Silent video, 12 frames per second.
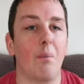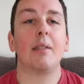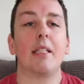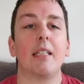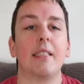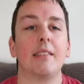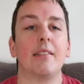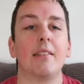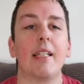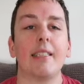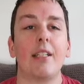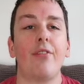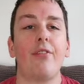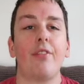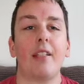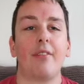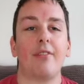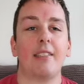But that's
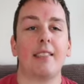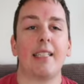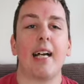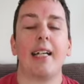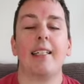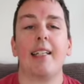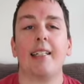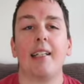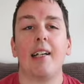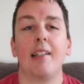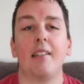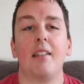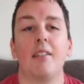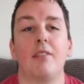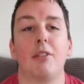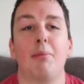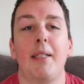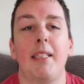everything for today then, and I'll
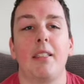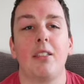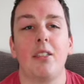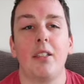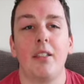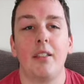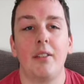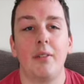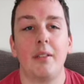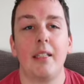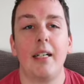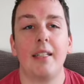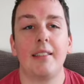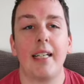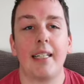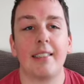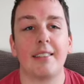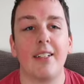speak to you
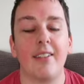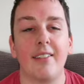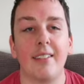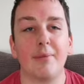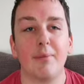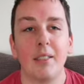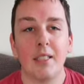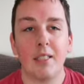next time.